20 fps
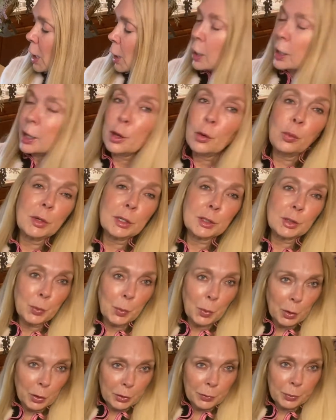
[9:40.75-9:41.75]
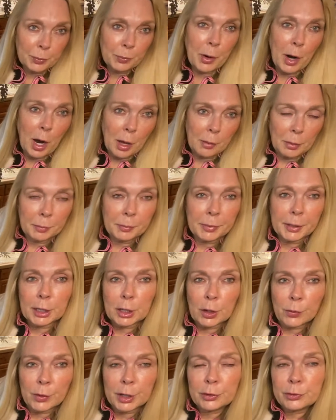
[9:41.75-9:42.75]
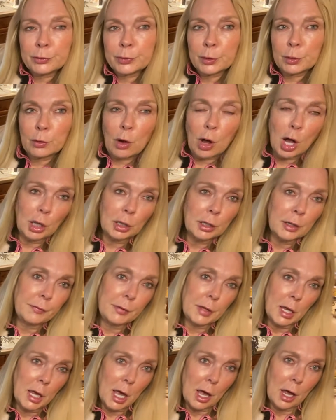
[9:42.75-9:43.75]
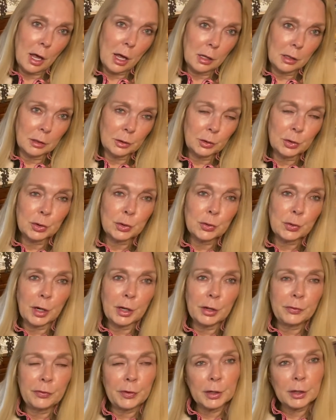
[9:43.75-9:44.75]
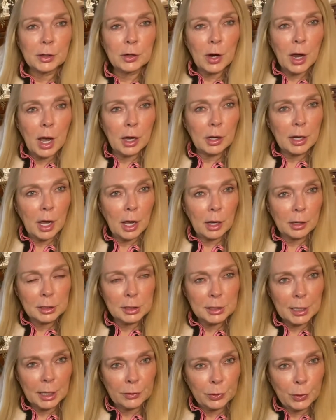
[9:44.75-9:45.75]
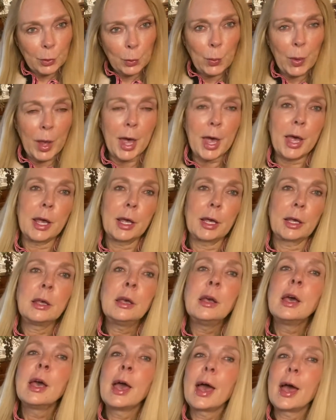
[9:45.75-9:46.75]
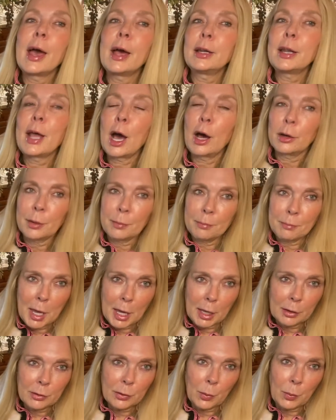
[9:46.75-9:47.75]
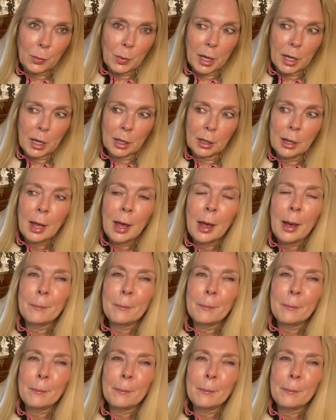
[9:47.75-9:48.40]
It was worth probably going through all of the hell to try to figure out how to get the whey and how to make the whey.